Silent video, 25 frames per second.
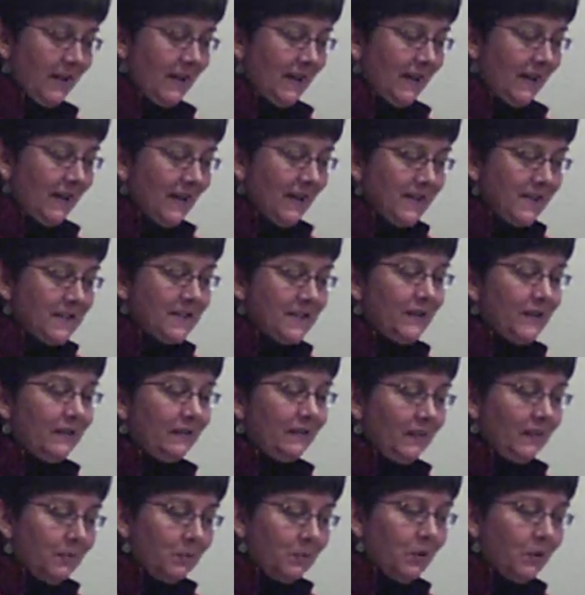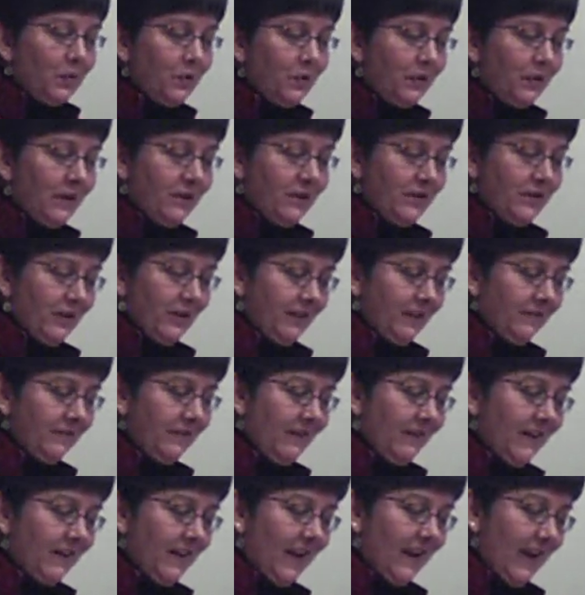is a liberal religion
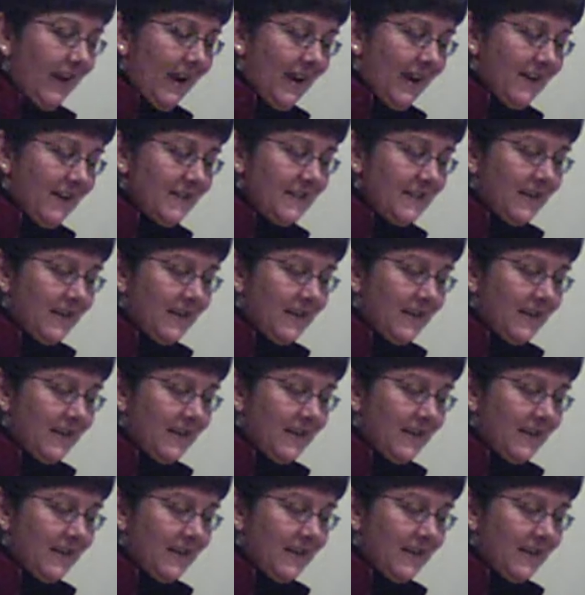that has